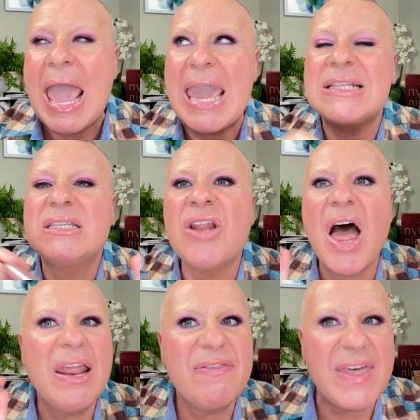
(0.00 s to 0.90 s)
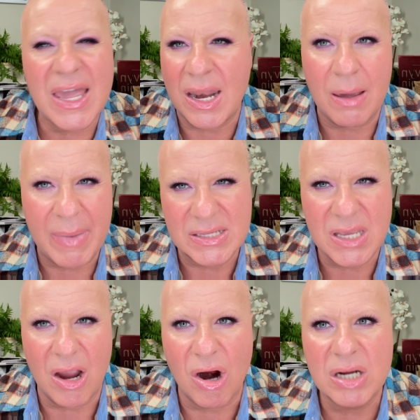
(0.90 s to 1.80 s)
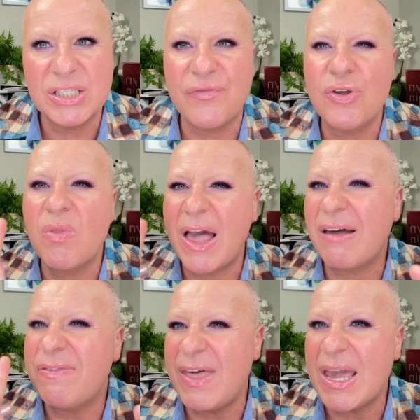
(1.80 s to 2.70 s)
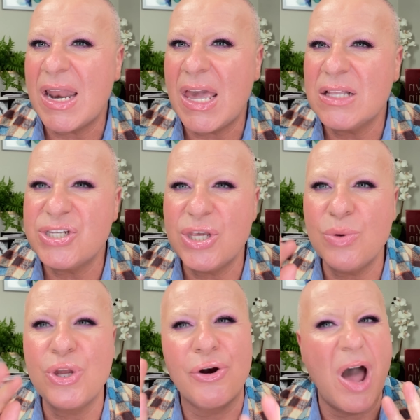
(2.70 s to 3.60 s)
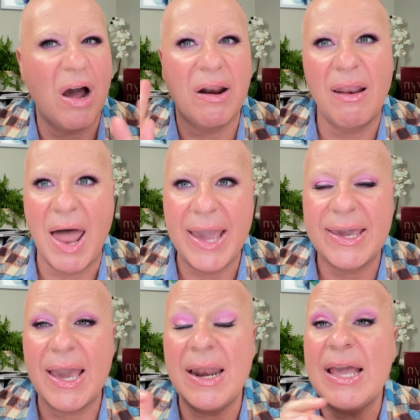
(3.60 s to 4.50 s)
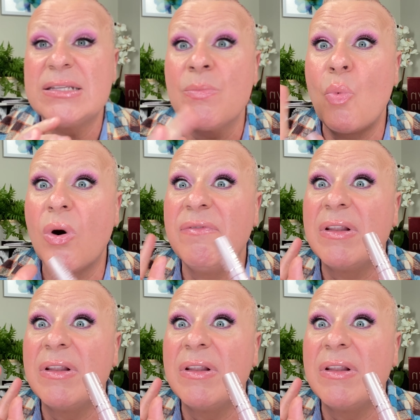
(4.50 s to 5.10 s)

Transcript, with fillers: It's not a thickening mascara. So if you like a thickening too, you're not going to like it. It's more of a